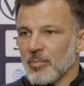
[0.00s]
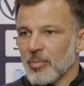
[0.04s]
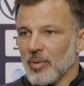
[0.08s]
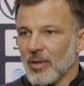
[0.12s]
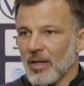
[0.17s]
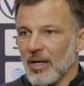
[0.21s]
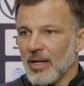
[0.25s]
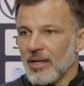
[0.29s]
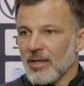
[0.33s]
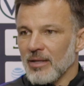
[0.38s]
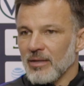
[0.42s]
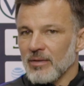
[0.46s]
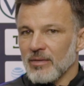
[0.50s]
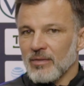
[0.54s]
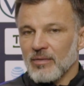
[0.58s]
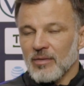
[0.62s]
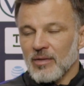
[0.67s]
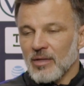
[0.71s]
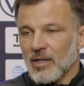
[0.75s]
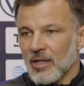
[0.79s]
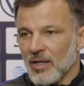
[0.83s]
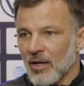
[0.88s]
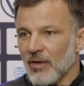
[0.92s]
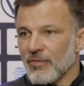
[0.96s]
play,
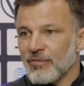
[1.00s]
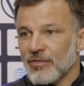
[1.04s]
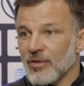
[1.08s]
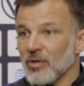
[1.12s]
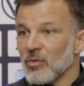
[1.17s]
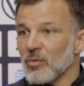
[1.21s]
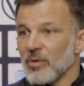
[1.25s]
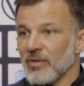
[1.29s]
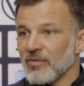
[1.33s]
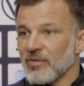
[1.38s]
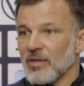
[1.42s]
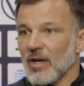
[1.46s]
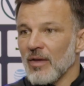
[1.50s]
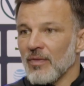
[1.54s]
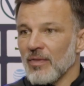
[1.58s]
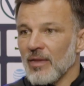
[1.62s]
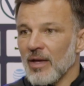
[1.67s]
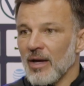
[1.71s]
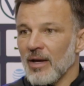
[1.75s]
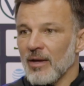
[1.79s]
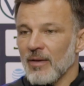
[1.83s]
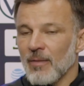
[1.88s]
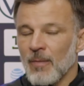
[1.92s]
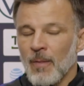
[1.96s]
and I feel we've done
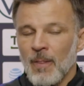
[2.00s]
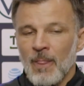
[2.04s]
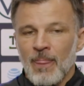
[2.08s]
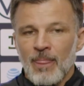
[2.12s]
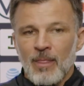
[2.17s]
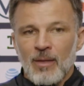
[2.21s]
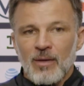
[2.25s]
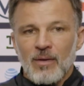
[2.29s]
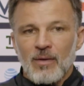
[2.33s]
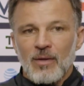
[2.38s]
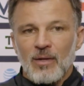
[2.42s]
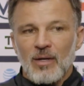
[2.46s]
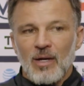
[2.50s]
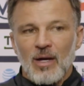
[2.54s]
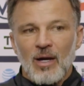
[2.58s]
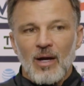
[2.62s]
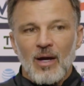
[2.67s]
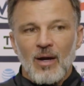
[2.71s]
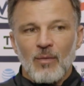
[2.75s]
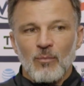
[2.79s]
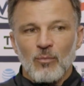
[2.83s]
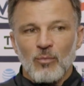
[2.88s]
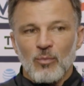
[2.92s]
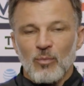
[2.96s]
that.
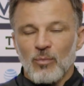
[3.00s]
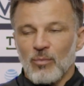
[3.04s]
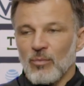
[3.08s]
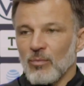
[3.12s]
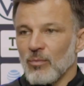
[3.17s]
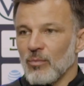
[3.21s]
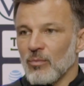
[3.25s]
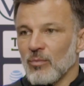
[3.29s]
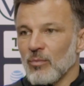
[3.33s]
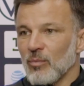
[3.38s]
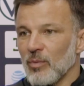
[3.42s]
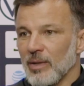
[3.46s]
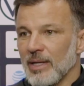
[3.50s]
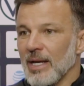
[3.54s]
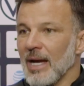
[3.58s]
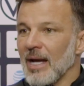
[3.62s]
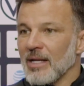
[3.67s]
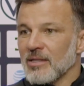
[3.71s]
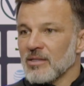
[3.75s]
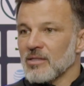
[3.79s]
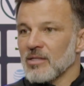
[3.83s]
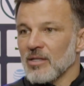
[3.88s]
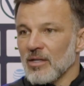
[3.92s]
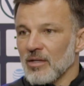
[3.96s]
Um, we
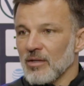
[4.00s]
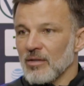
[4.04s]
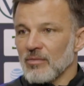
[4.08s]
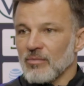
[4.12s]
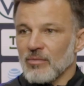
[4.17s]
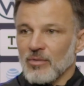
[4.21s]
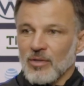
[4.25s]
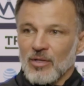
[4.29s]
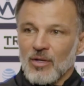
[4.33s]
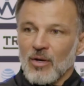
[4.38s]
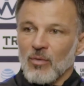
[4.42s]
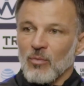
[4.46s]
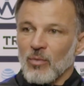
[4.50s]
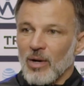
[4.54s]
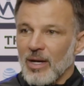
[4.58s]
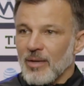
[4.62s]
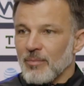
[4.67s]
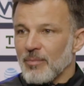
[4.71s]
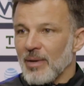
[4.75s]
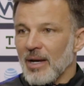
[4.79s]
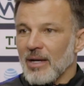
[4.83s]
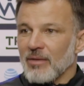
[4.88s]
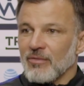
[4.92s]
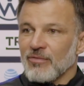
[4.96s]
had to, you know, way
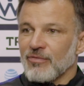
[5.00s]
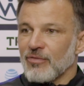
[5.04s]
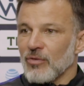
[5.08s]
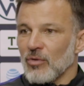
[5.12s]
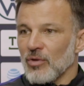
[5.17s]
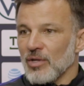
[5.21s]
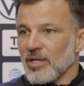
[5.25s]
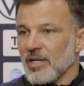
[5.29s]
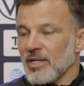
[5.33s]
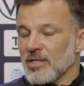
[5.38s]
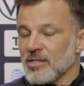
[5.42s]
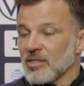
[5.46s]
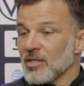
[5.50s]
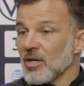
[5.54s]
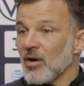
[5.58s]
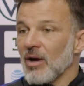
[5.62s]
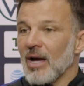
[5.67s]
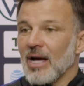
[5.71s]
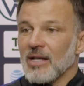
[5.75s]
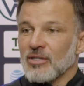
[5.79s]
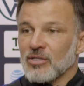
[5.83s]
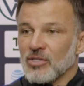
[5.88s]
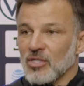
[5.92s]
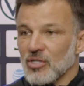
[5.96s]
back four years ago,
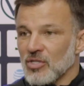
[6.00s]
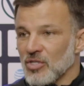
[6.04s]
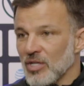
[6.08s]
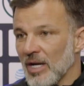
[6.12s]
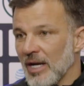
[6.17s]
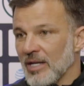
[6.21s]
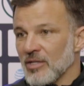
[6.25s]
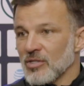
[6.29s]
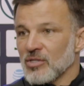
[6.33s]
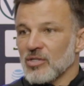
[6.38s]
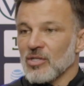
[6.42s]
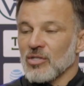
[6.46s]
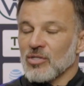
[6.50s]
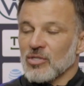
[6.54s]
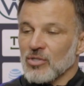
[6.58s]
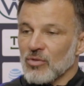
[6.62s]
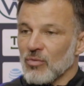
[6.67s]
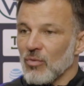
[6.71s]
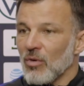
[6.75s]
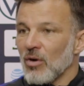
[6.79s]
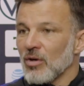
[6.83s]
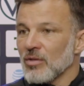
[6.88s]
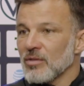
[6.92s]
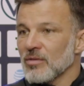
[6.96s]
had to change the
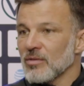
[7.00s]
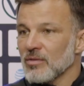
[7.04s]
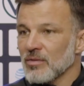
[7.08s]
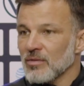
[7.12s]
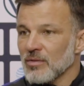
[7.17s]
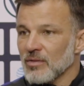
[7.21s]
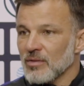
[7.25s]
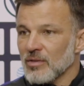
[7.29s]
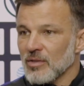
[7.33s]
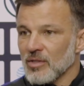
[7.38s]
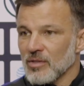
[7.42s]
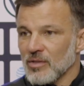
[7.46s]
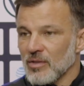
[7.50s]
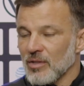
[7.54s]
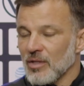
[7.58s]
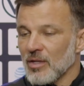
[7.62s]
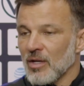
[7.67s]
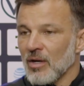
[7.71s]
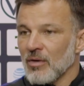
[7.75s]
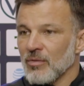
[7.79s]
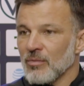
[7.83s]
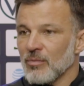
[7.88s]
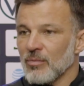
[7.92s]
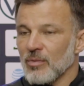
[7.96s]
squad, cause, you
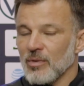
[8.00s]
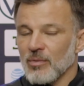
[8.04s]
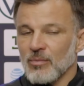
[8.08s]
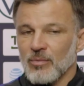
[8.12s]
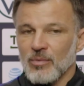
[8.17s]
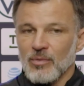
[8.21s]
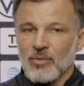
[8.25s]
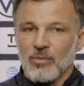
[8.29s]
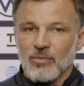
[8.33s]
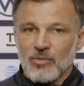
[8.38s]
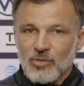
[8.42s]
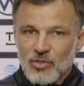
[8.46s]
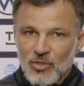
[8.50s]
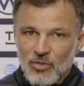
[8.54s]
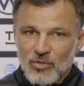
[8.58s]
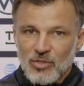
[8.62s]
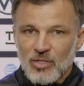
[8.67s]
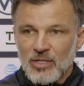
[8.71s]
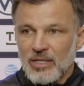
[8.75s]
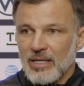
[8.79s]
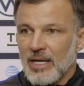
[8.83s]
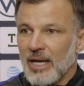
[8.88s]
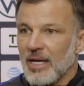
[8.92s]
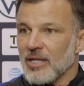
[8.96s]
know, we, we, due
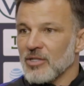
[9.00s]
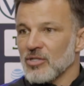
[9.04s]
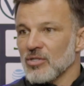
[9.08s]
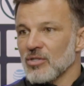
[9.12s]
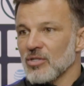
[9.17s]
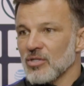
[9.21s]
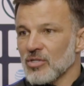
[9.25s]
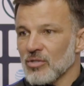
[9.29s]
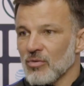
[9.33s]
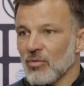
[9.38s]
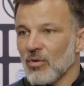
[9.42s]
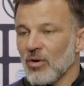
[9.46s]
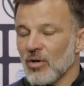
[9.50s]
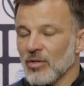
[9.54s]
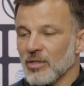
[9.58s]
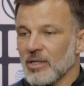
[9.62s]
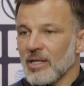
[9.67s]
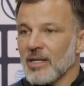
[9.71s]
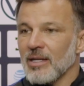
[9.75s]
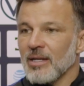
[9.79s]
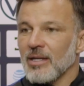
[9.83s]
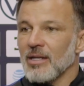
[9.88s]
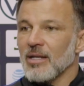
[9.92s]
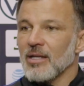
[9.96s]
to the age of the squad,
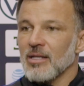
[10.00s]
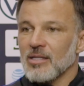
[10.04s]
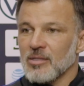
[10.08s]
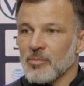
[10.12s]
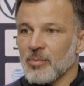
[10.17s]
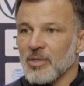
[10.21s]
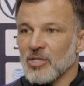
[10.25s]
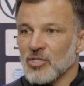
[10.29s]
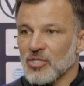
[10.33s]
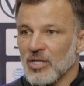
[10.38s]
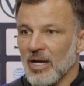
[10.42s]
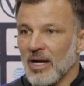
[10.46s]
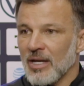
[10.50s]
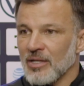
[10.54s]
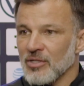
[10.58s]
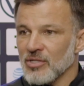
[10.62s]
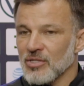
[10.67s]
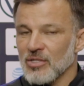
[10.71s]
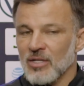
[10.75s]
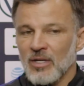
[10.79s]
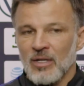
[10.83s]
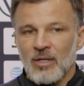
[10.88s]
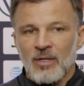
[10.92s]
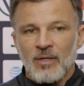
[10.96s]
there needed to be
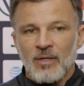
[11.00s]
change.